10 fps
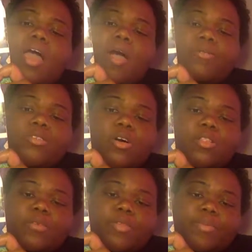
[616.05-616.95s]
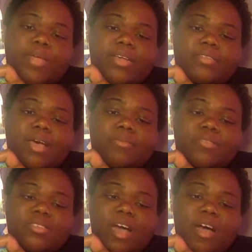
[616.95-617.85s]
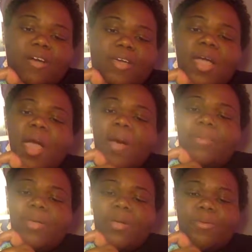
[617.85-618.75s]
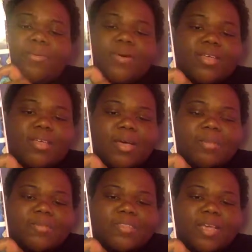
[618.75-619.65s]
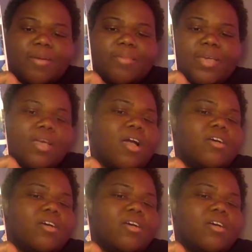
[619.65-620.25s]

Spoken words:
I was all over the place. I'm sorry, but it really upset me.